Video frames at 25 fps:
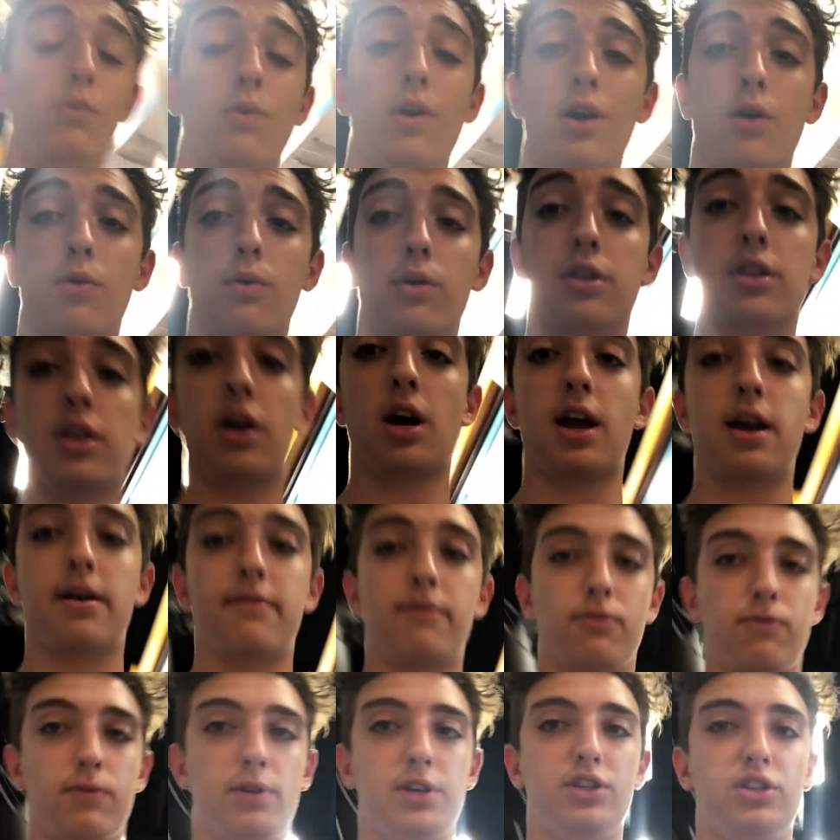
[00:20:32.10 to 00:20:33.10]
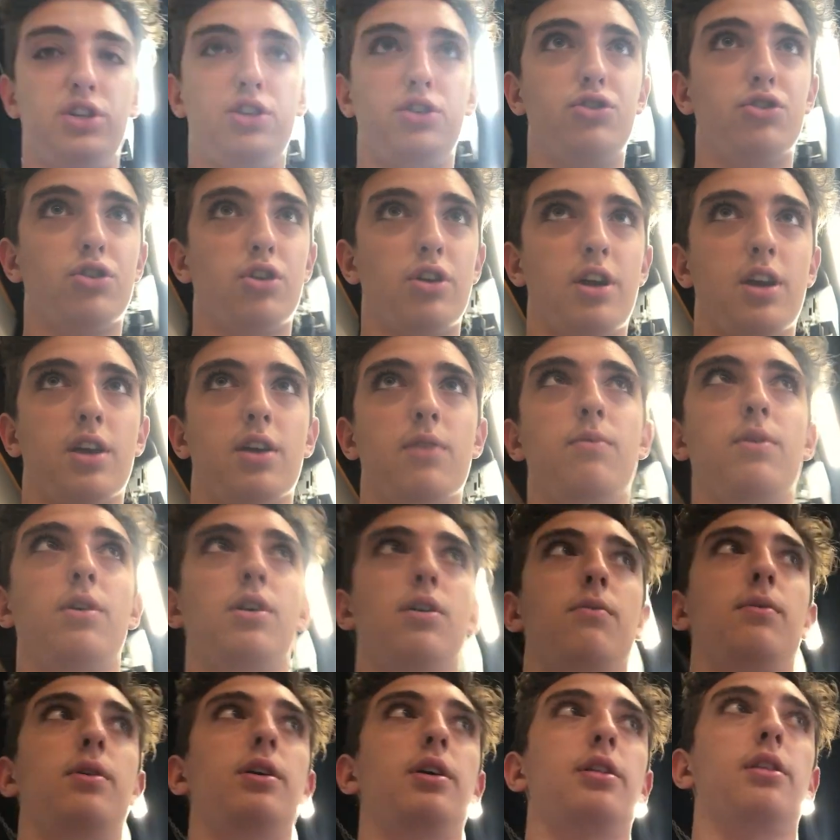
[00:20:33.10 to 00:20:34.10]
wear it with, I have a Reese's shirt I can wear
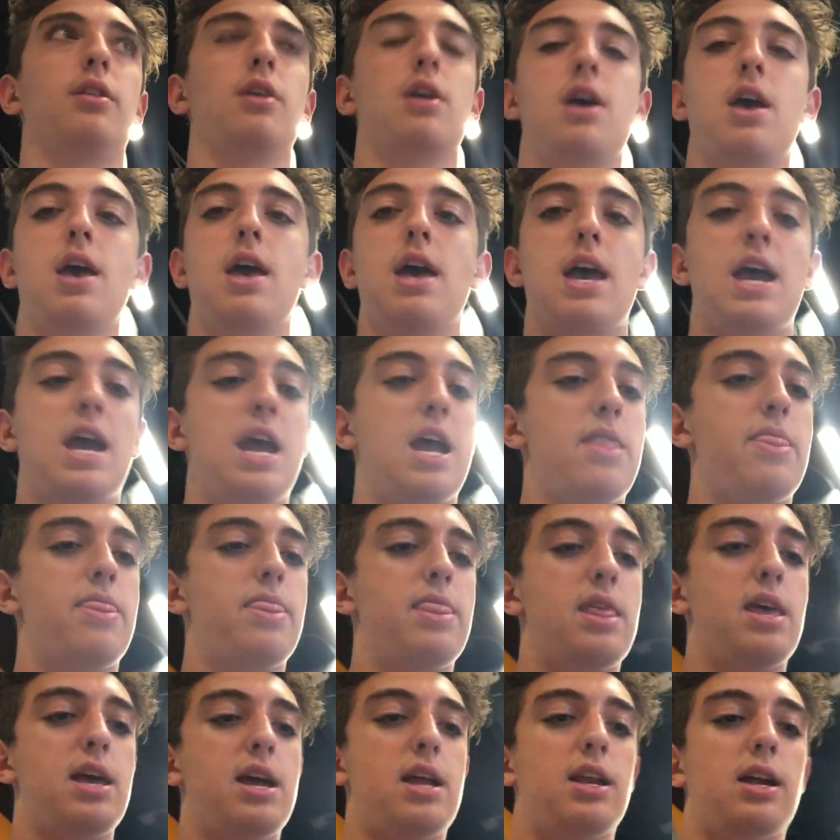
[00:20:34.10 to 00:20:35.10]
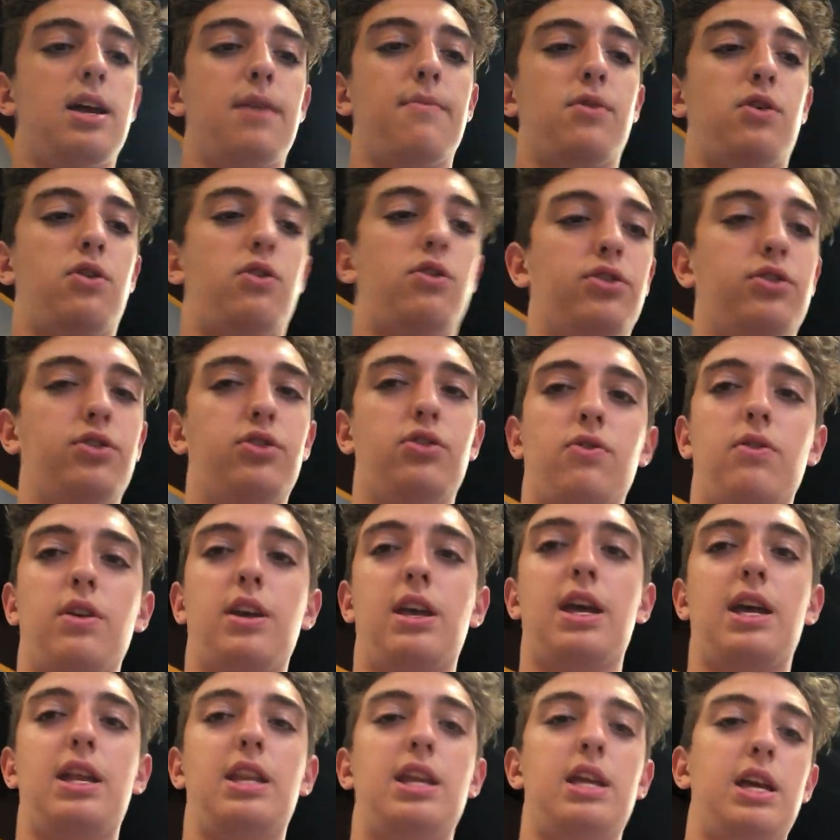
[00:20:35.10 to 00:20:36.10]
it with. And then I'm also
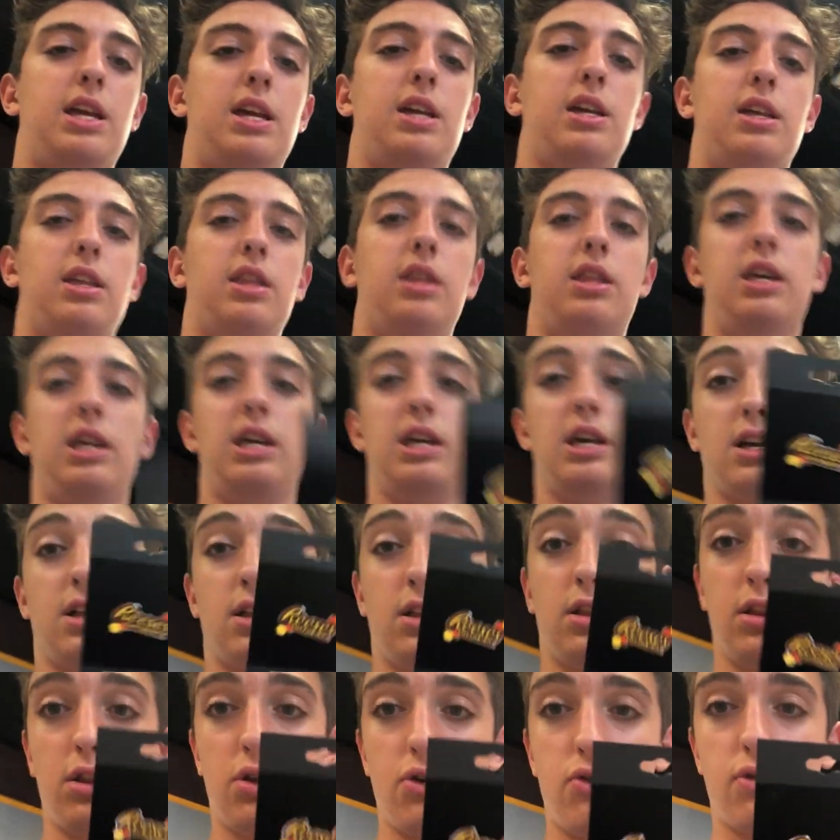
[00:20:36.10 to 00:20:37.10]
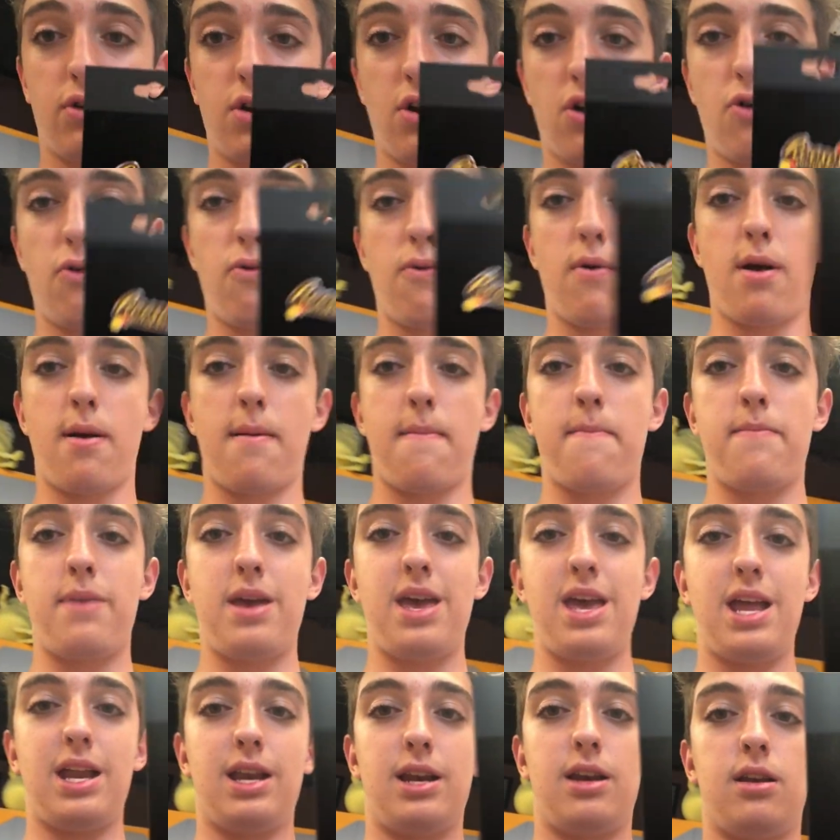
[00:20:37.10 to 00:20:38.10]
getting the logo
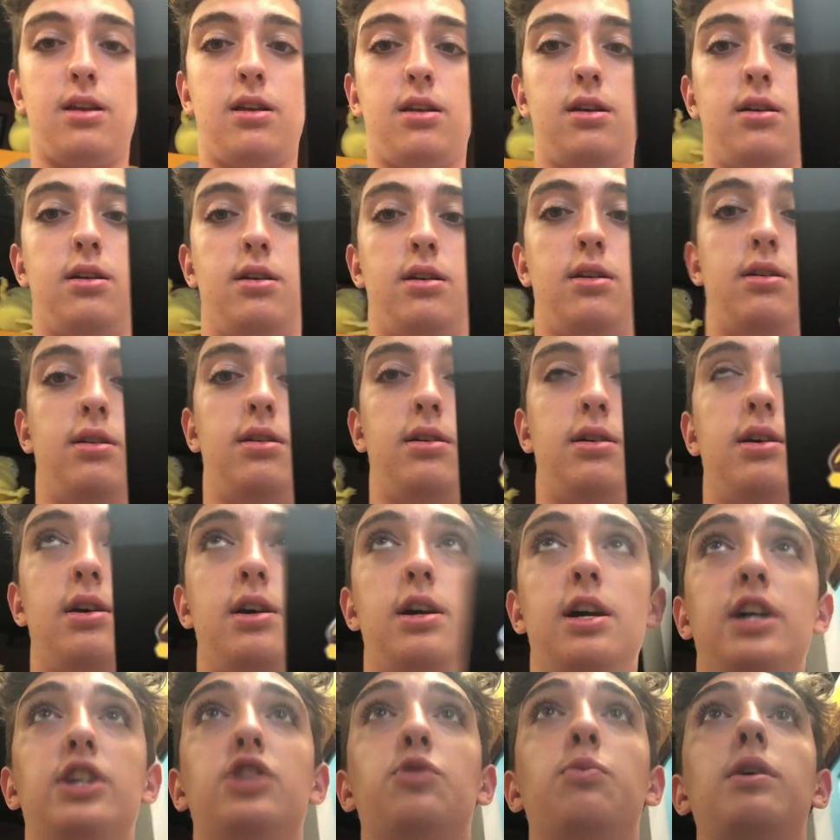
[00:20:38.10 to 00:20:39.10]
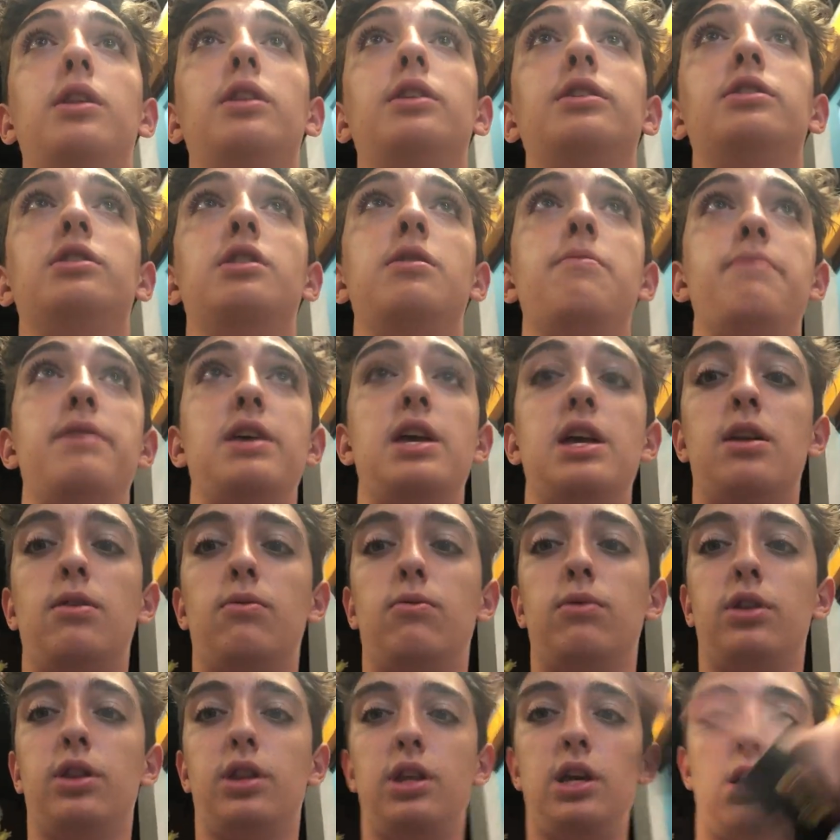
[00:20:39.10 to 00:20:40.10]
pin, as well as the pin
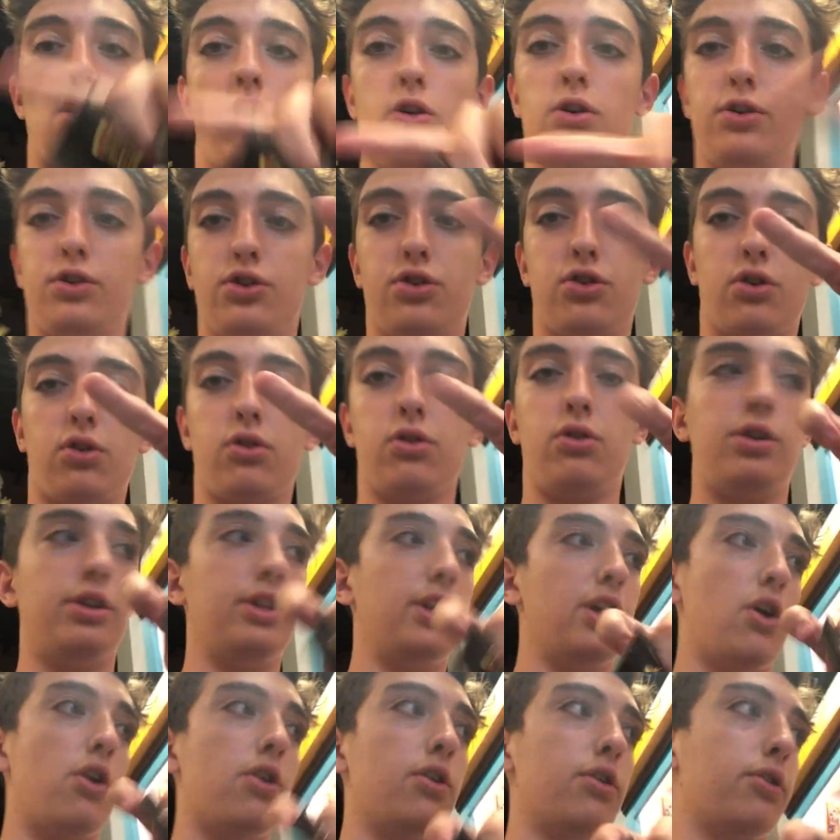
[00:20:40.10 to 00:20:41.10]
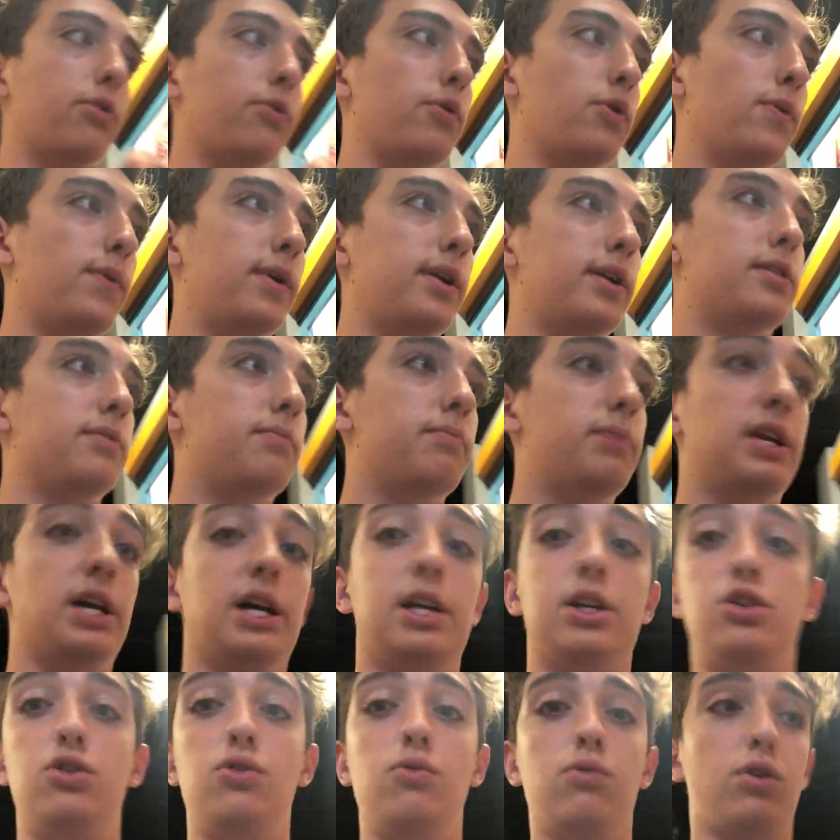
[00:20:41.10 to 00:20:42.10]
with the orange circle and the R through it. But
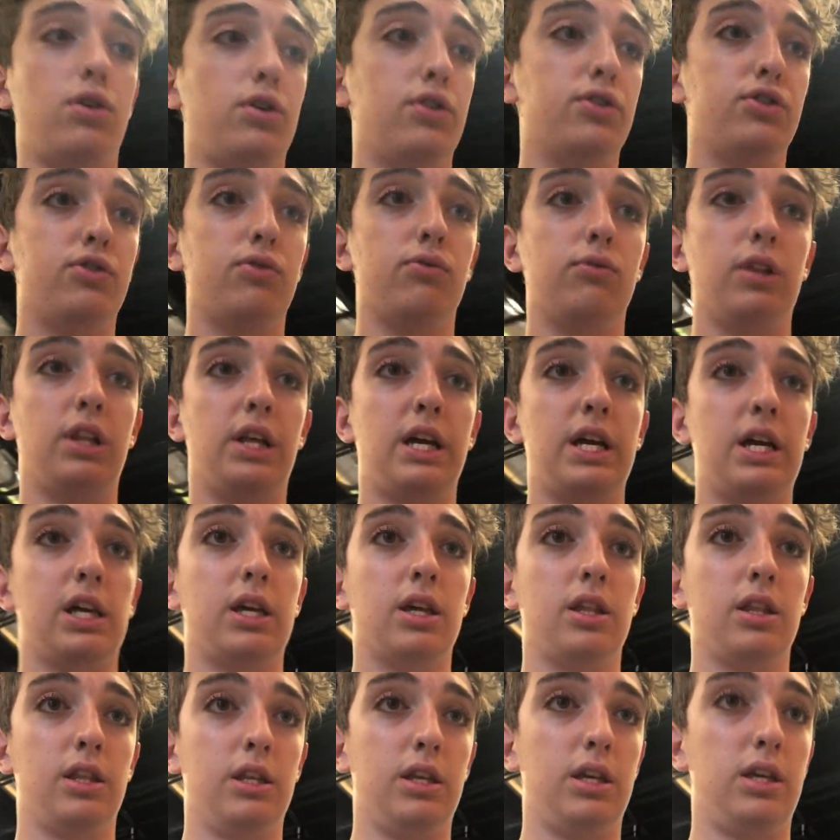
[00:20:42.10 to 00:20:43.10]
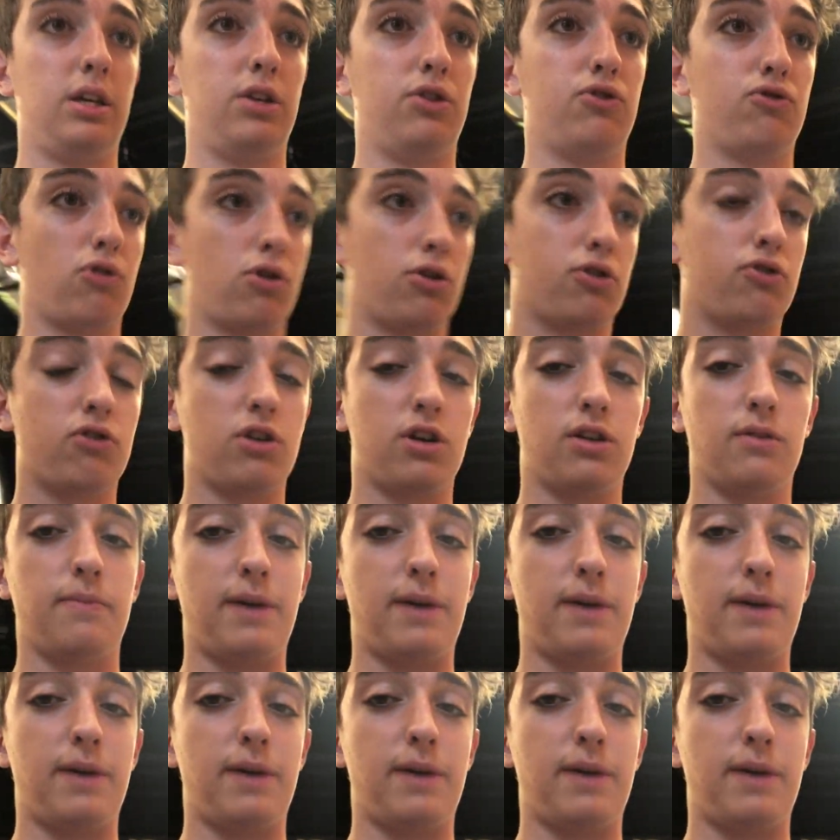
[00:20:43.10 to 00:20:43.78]
I do also like the drawstring